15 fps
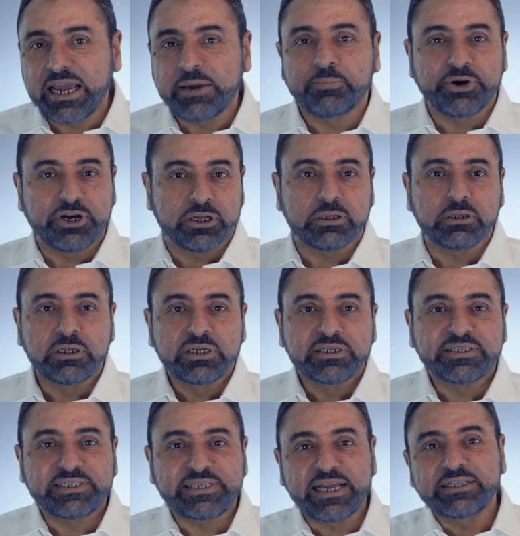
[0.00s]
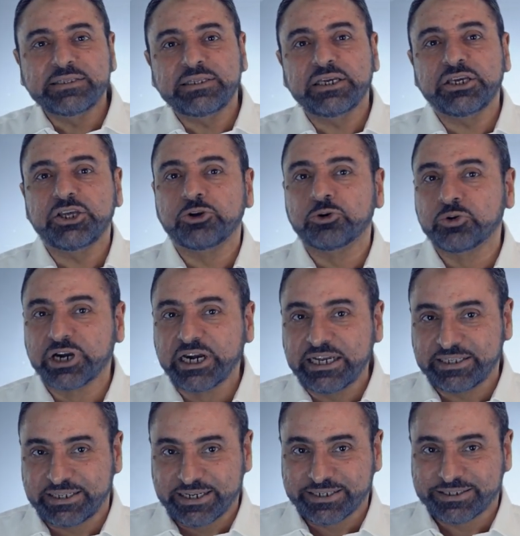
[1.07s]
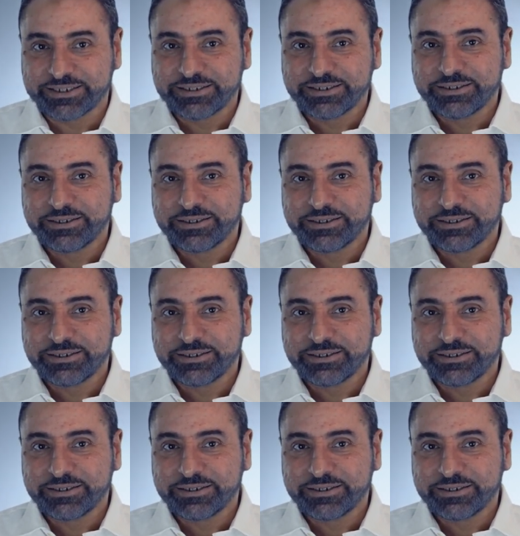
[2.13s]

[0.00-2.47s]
Gabriel sending you greetings."